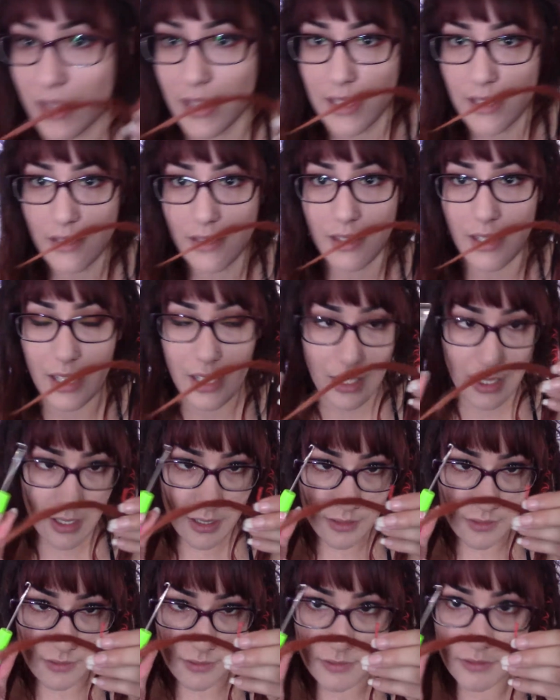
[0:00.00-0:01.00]
that's
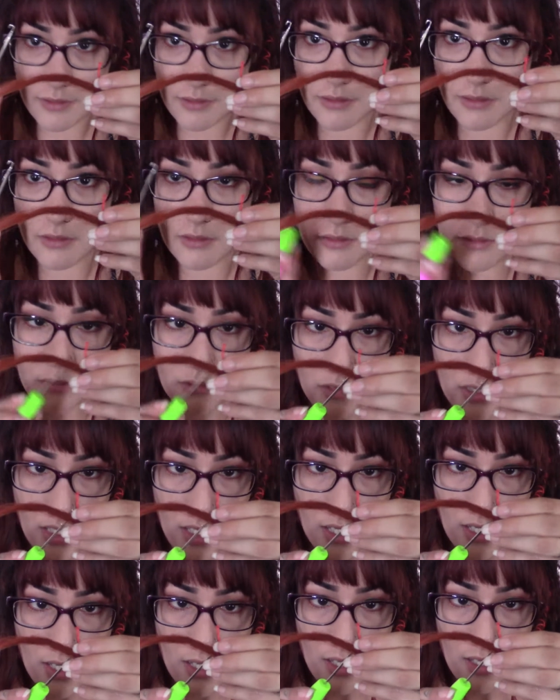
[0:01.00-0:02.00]
like
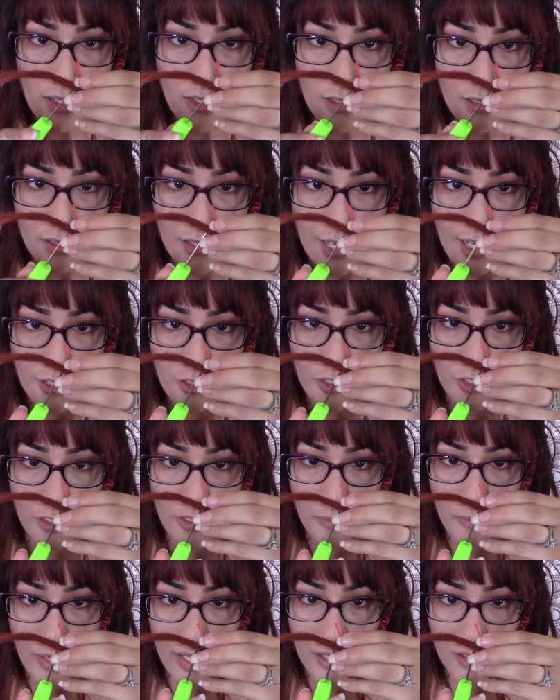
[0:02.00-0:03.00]
slatch
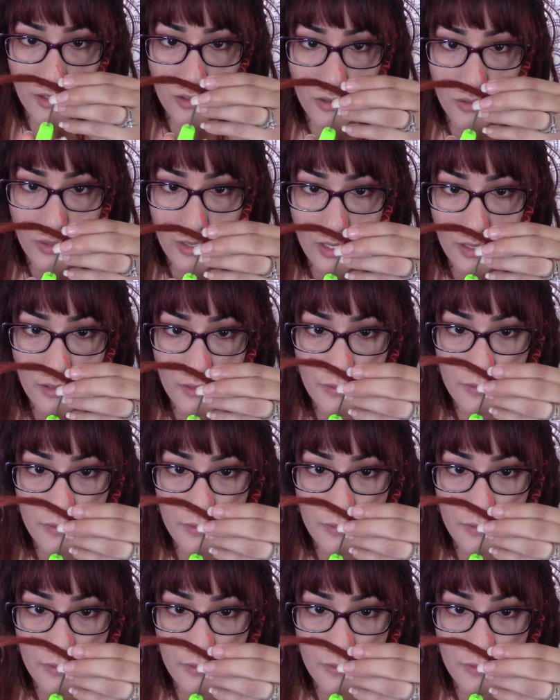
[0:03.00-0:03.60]
hook might do it,